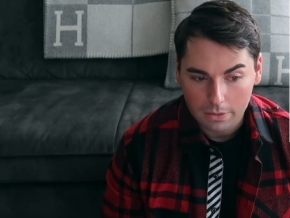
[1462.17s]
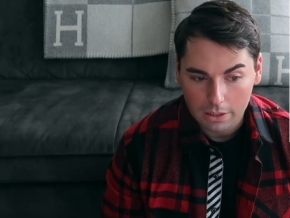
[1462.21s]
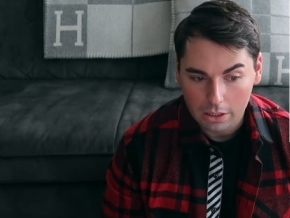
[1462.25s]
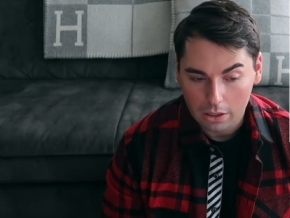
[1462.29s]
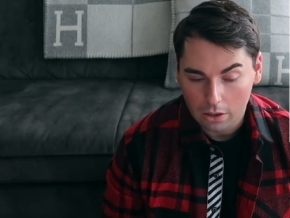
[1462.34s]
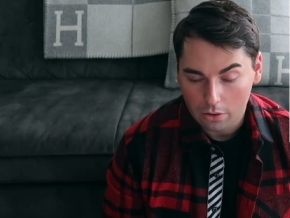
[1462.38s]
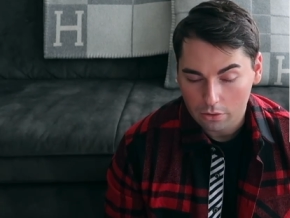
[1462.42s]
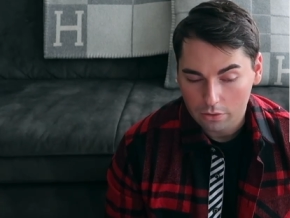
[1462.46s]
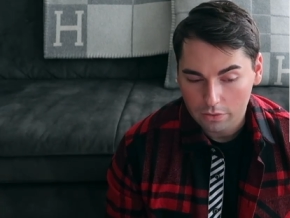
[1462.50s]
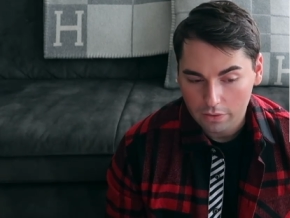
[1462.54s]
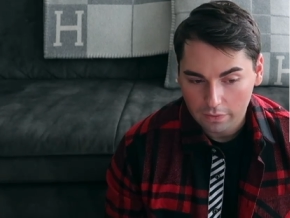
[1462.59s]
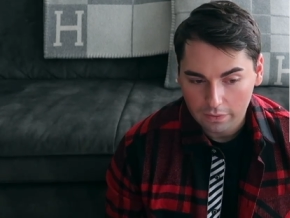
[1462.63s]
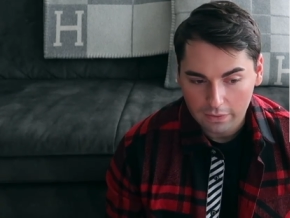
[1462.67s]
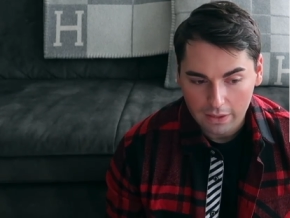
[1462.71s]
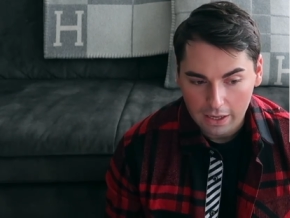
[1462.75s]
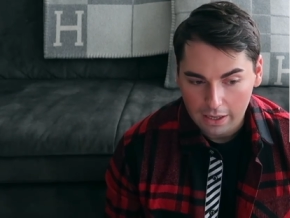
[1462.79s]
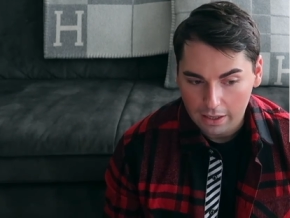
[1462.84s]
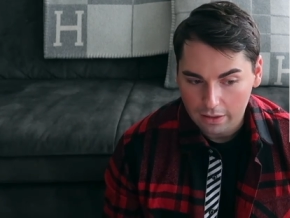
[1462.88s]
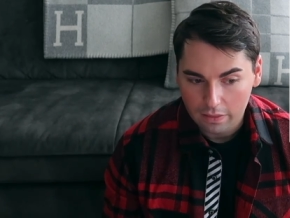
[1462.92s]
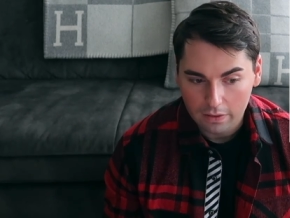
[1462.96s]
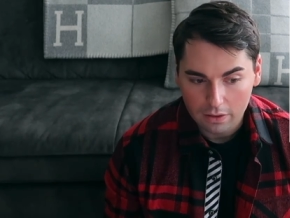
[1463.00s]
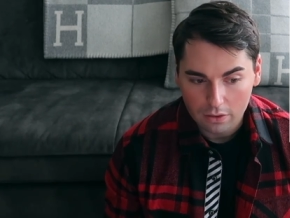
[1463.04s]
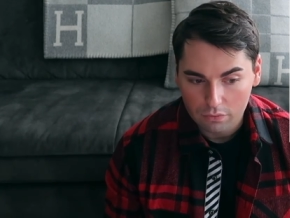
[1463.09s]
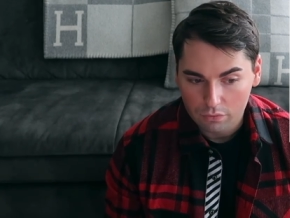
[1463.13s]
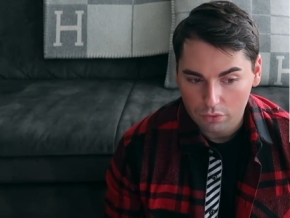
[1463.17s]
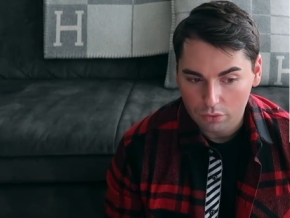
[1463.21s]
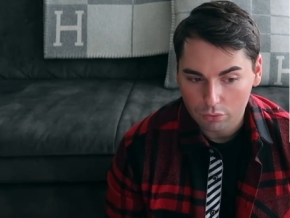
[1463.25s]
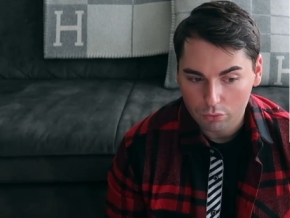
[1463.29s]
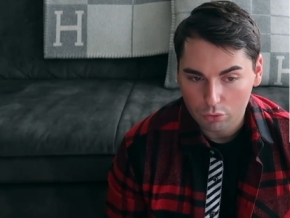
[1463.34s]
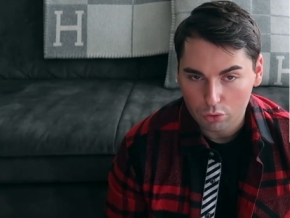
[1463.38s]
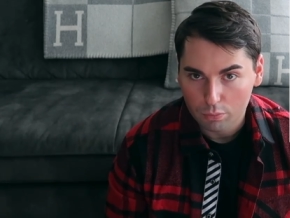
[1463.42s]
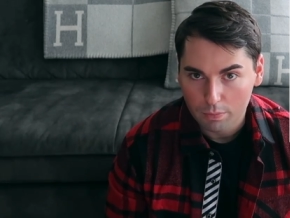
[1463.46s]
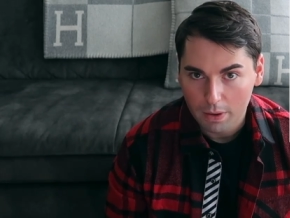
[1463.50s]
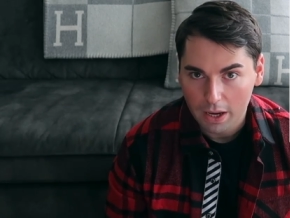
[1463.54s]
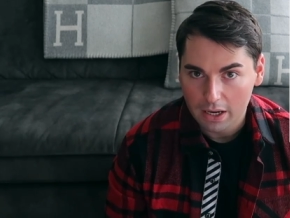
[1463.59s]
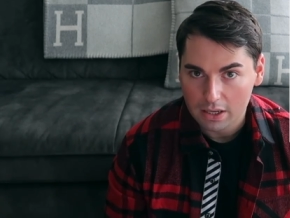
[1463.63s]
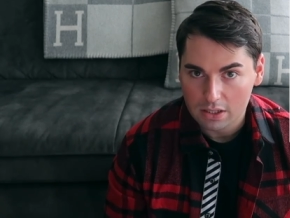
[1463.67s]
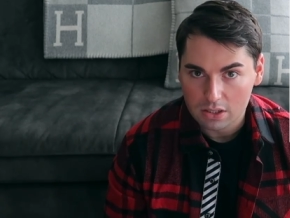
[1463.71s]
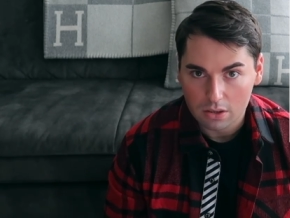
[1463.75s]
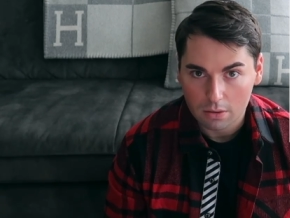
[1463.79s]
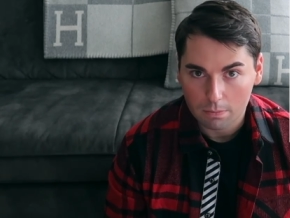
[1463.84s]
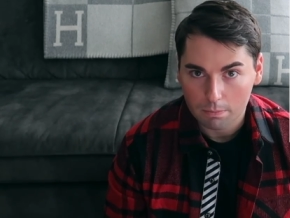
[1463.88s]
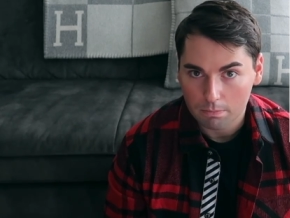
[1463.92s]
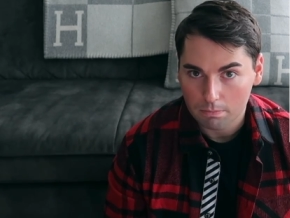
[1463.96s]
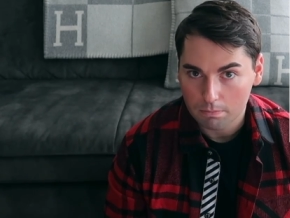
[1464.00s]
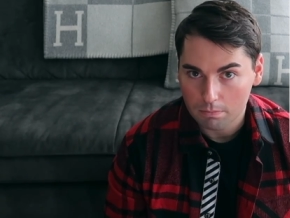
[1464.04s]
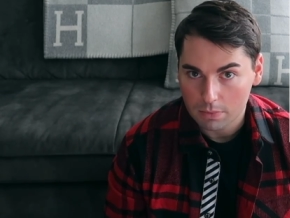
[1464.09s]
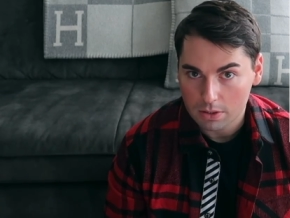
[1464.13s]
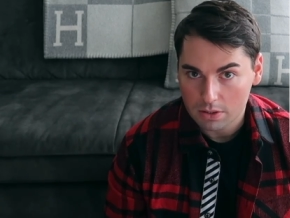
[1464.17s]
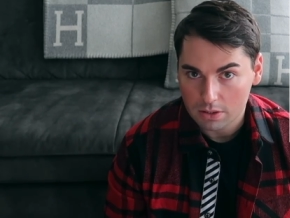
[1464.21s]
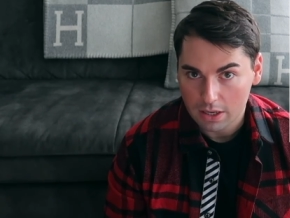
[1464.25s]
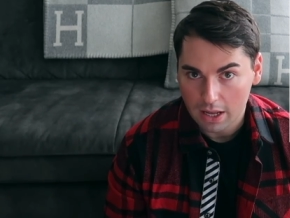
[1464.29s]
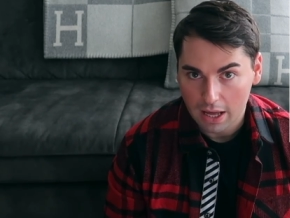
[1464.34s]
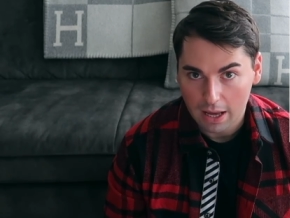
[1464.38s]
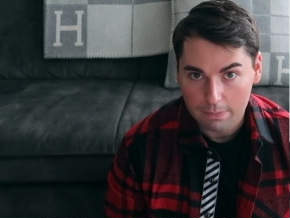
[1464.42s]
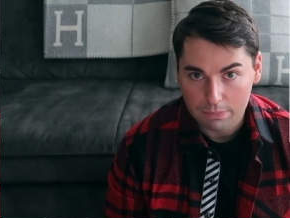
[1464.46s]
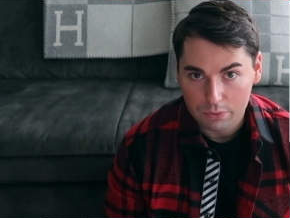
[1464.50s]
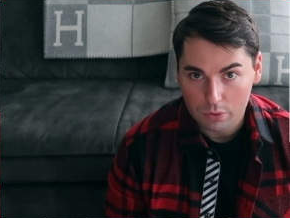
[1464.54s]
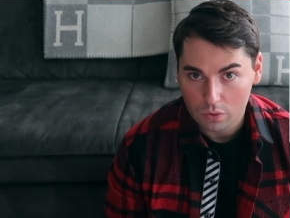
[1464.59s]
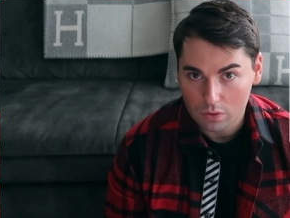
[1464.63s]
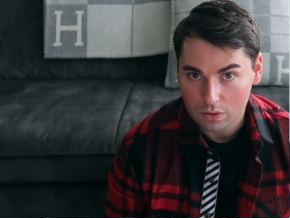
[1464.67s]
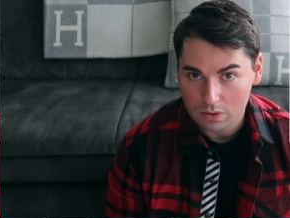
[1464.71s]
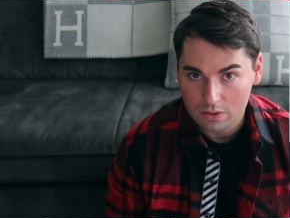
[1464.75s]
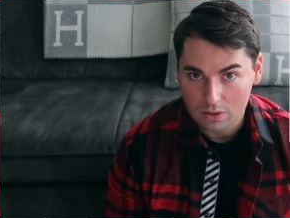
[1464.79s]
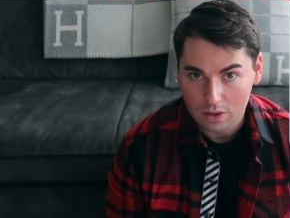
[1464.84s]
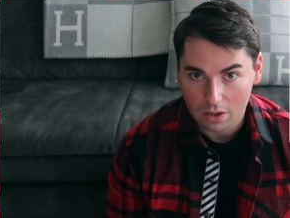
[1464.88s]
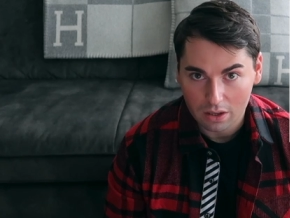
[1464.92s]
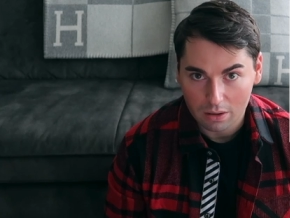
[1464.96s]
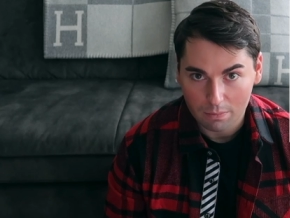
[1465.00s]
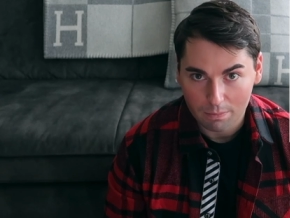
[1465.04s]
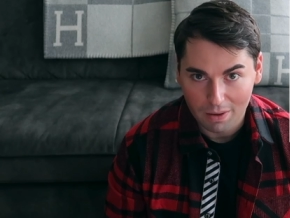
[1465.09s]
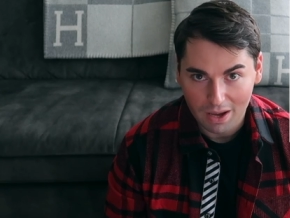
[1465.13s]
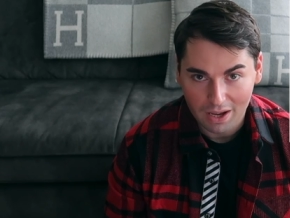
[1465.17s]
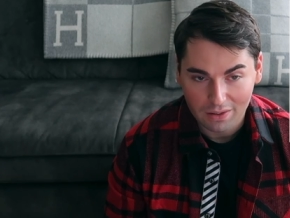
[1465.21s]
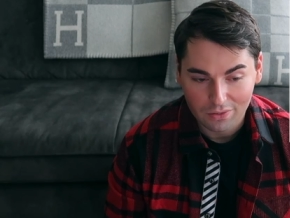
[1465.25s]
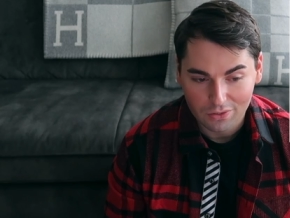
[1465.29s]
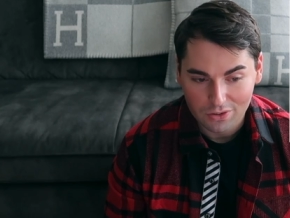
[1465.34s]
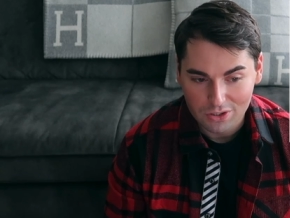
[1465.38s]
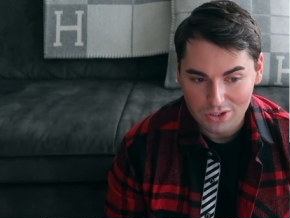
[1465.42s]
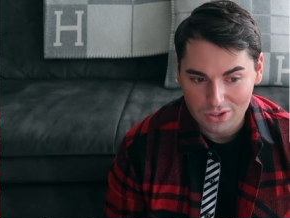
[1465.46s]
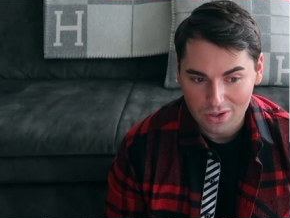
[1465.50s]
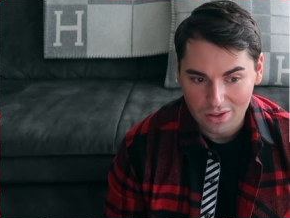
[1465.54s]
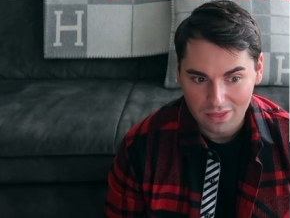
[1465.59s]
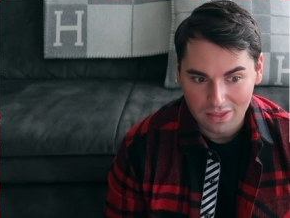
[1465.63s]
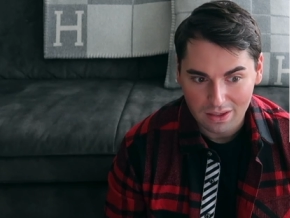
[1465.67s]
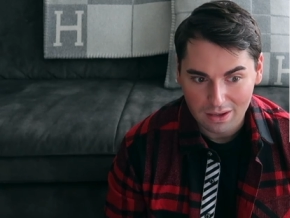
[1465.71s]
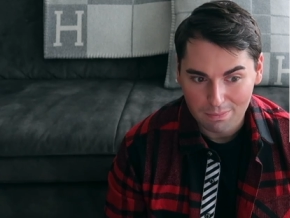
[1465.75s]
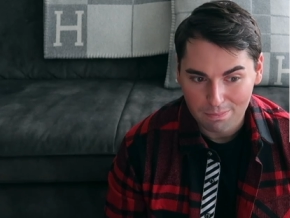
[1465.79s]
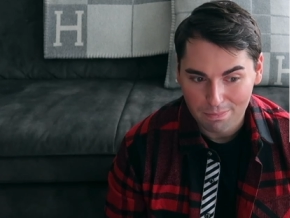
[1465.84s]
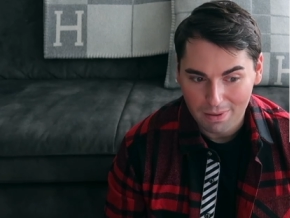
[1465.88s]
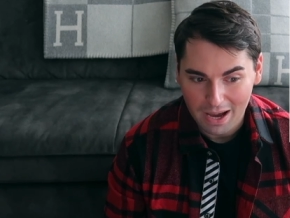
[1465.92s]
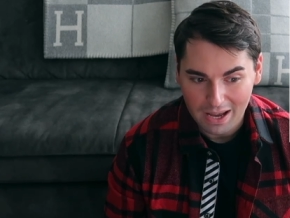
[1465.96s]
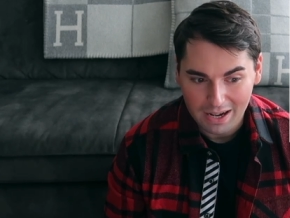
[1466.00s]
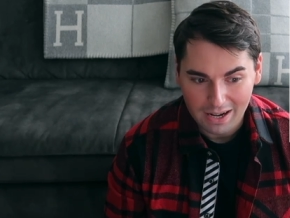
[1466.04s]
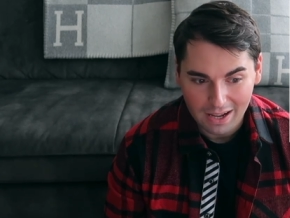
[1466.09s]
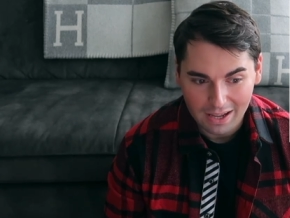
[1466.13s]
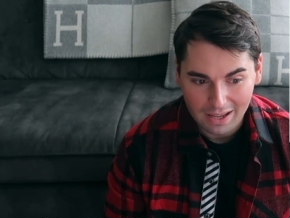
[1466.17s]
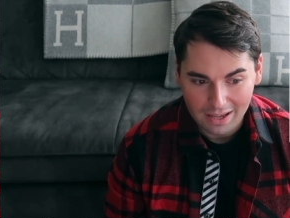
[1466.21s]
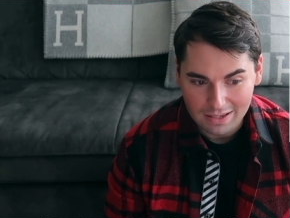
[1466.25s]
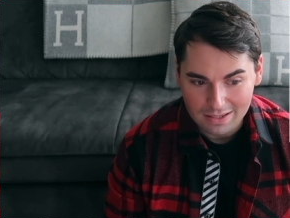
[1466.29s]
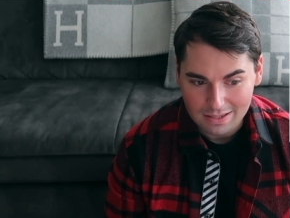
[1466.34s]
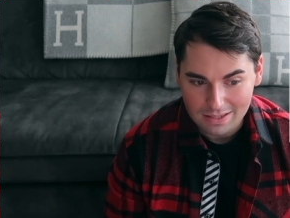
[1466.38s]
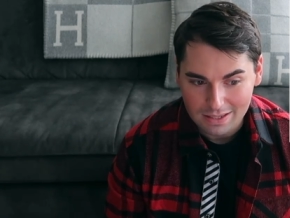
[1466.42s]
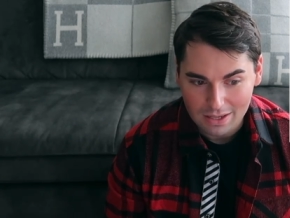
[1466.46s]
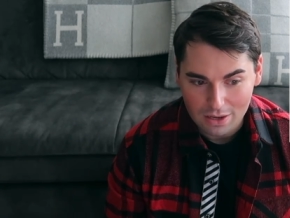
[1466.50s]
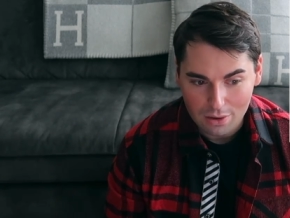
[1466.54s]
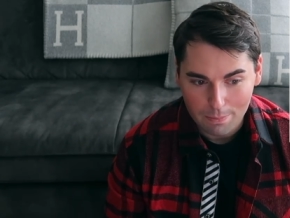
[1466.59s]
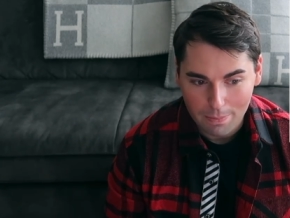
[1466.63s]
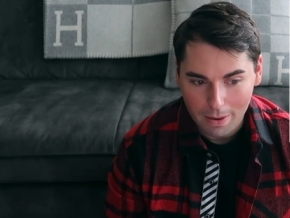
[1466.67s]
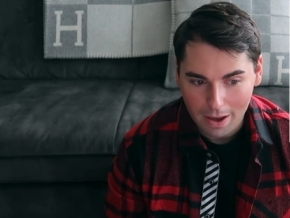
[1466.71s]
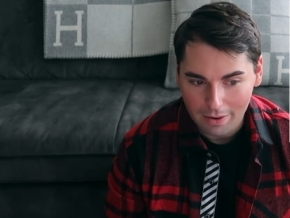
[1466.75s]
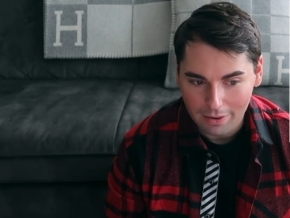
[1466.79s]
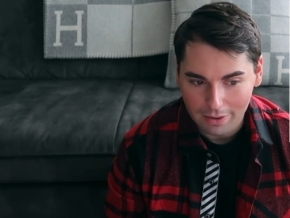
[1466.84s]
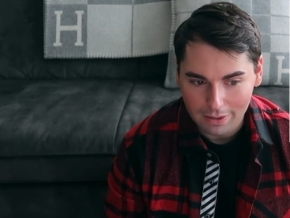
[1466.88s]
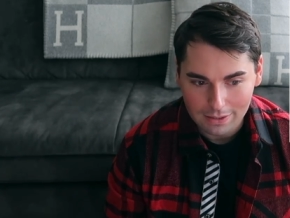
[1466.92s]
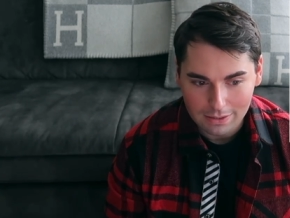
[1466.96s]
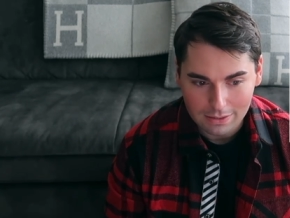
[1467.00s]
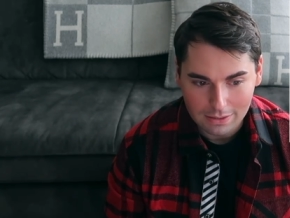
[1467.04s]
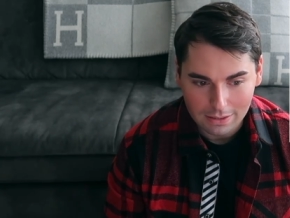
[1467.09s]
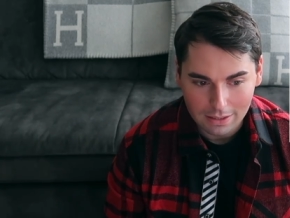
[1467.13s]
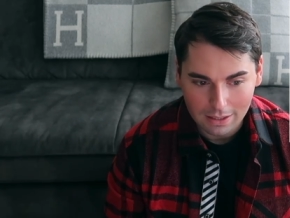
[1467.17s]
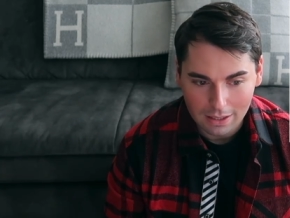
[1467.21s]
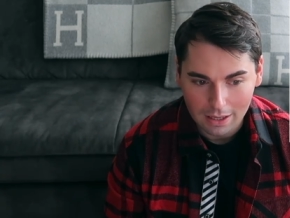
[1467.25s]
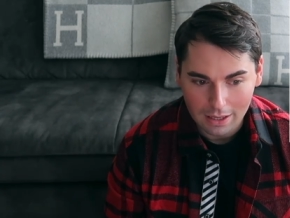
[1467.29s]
other than that, I think the Verrou bag is an absolutely stunning bag. There is nothing bad I can say about it.